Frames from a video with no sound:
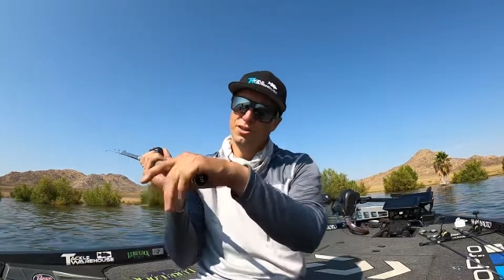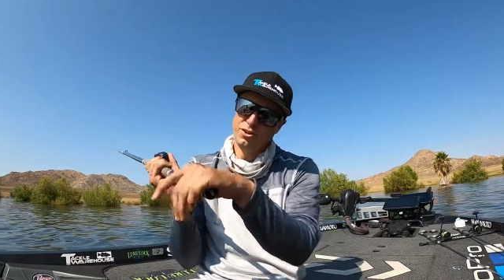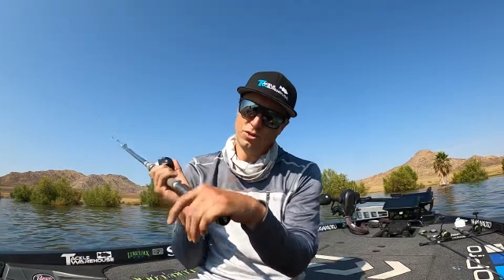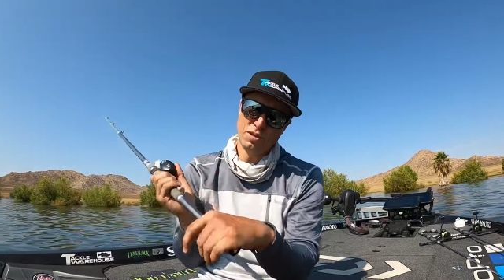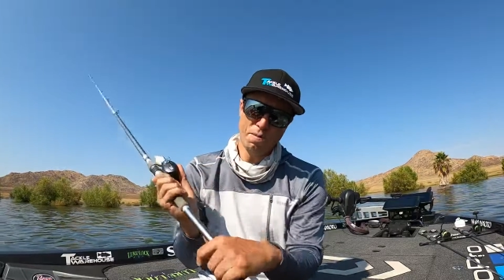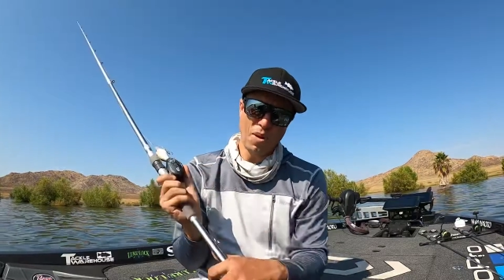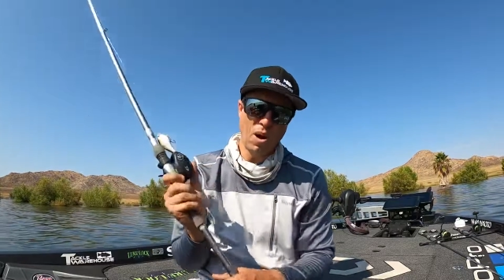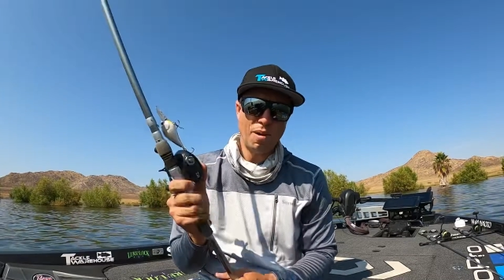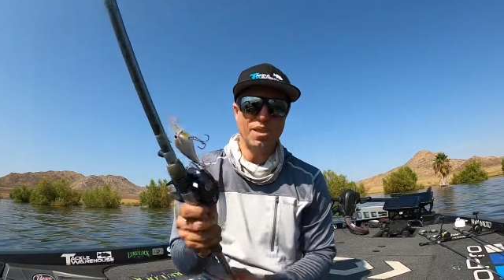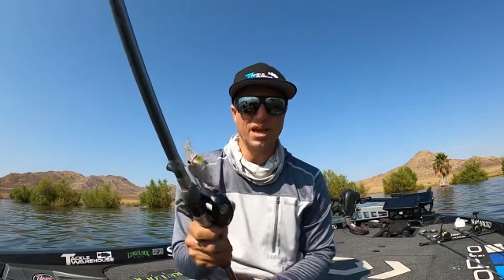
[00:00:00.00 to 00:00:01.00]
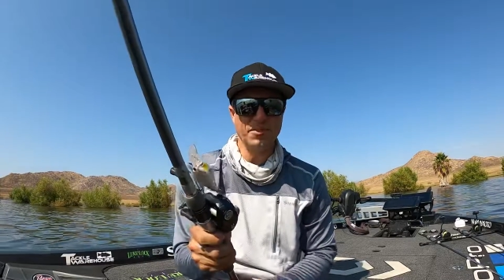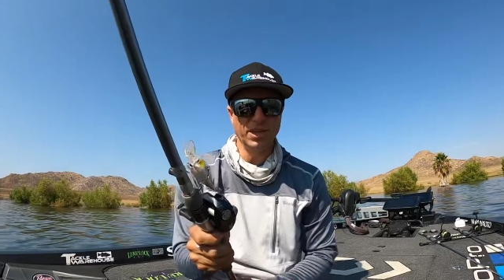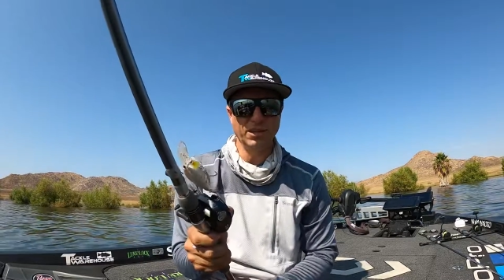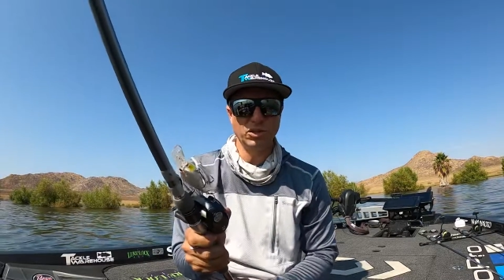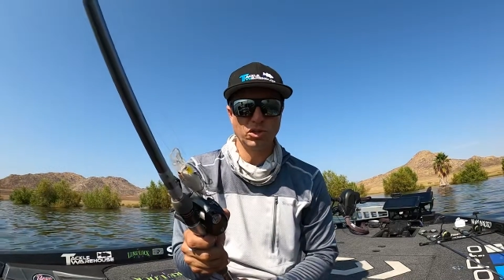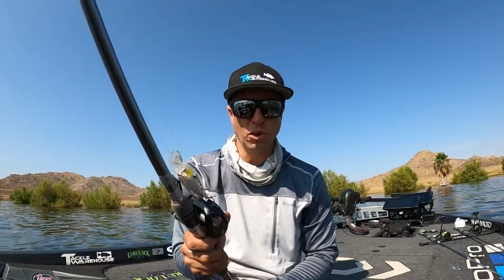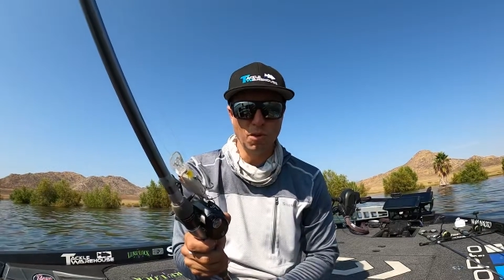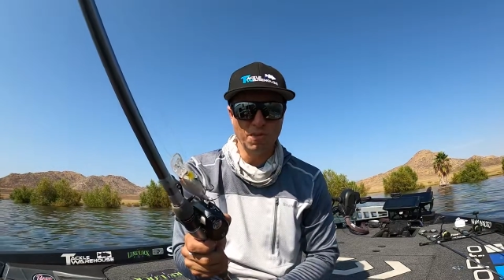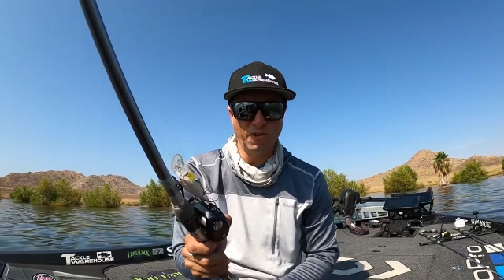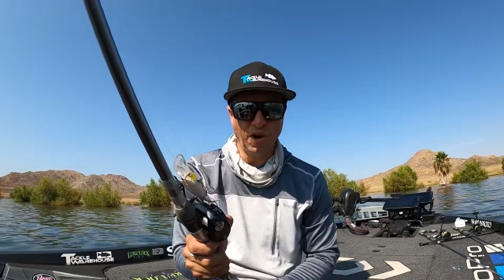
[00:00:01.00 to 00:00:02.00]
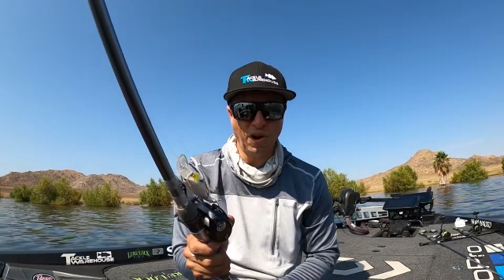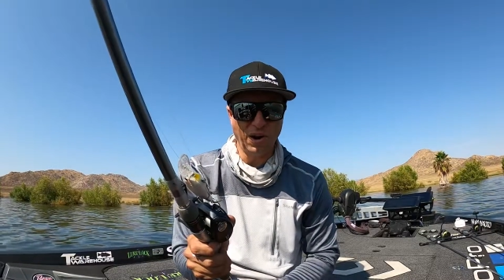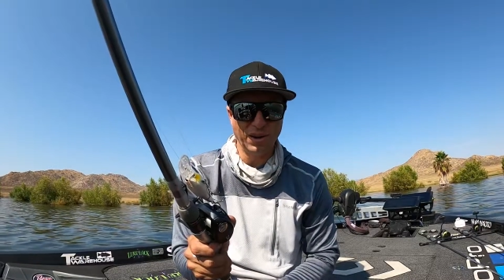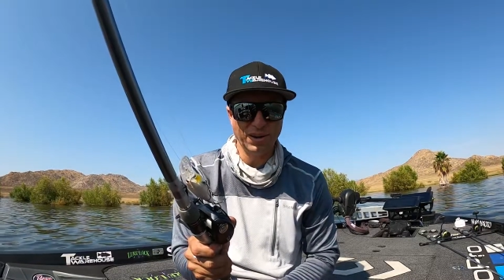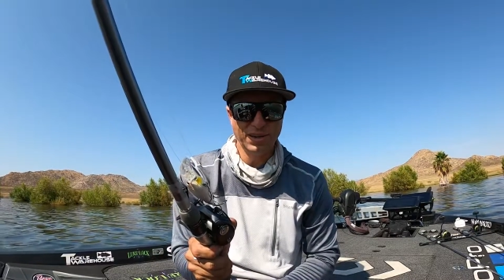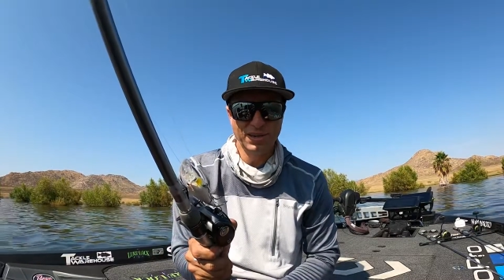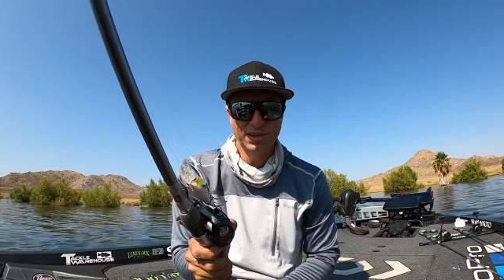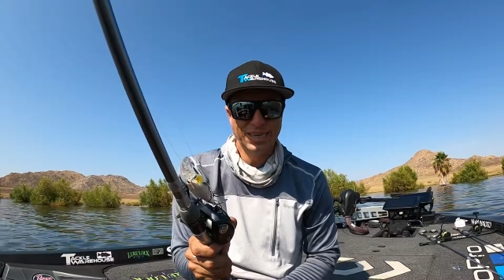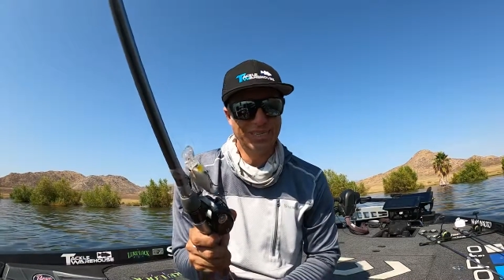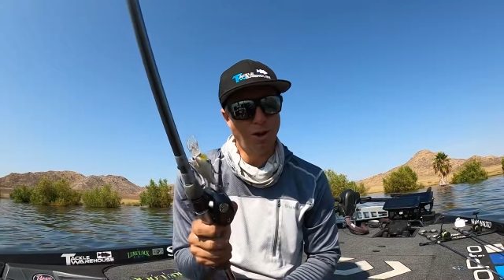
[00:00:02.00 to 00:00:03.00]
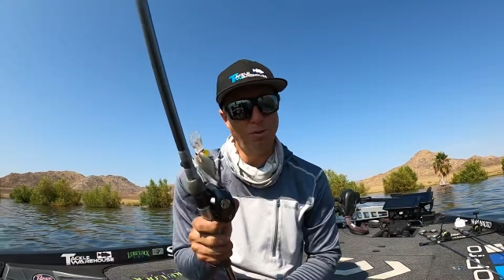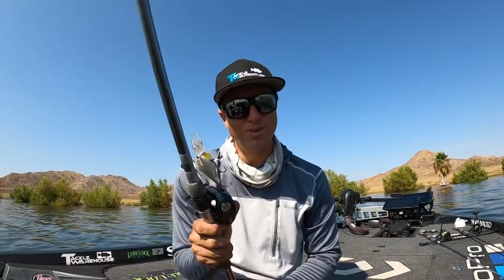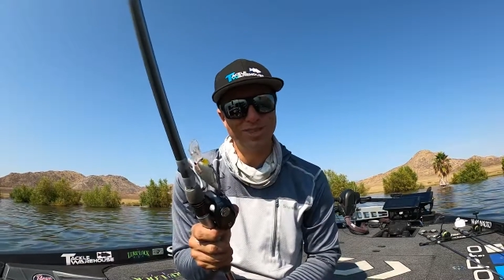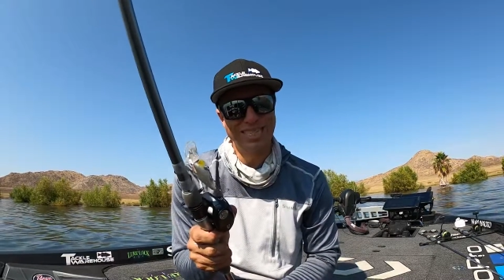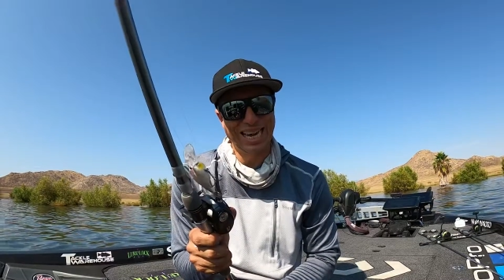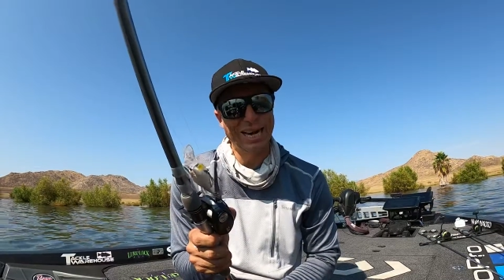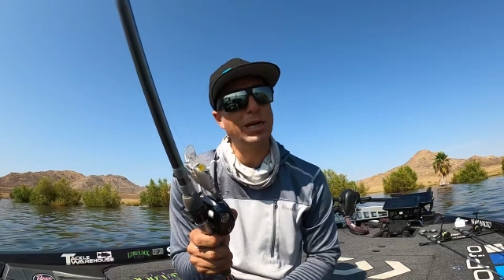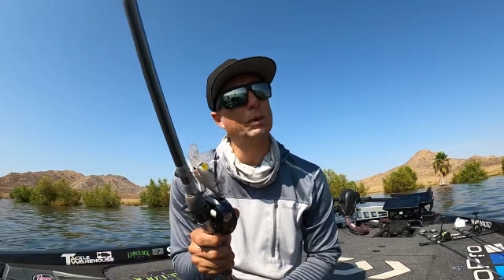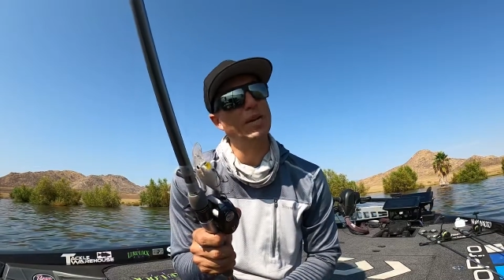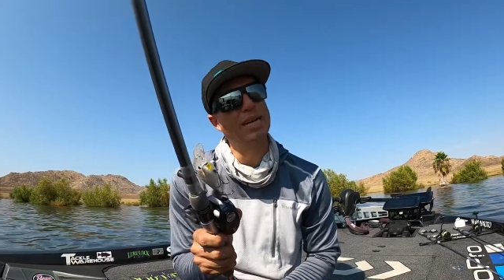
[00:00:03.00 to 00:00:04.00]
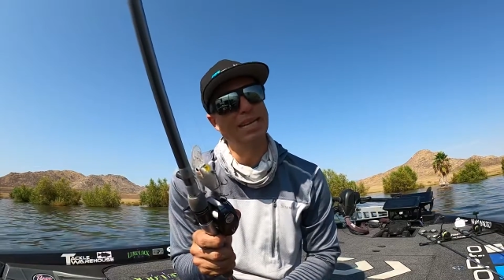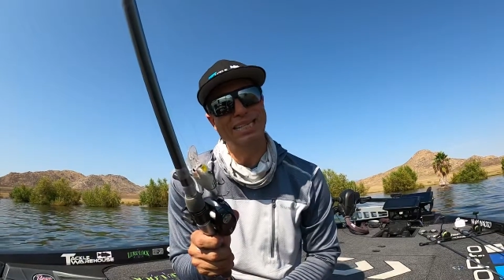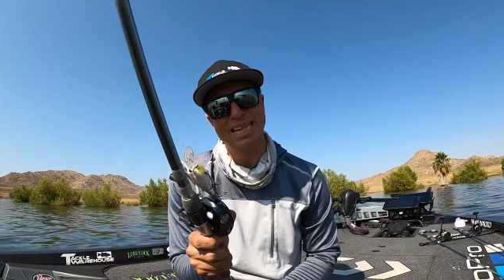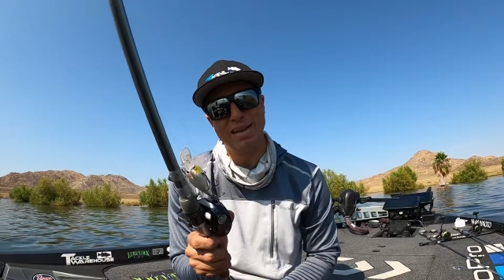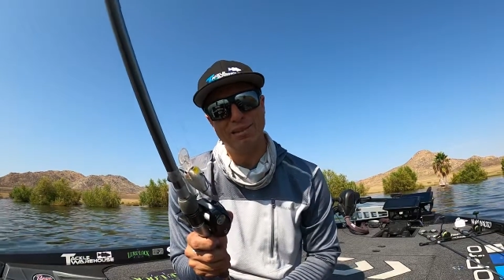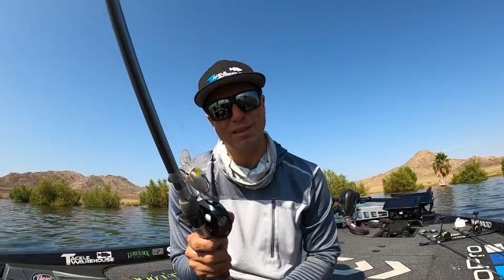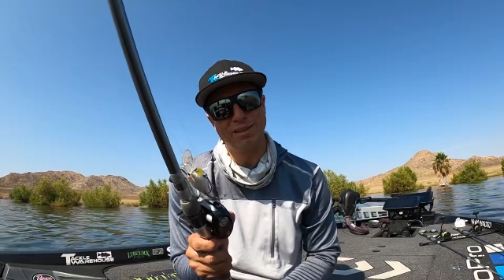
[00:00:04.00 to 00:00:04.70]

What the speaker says: You can bomb that thing so far, it's almost scary when it gets out there.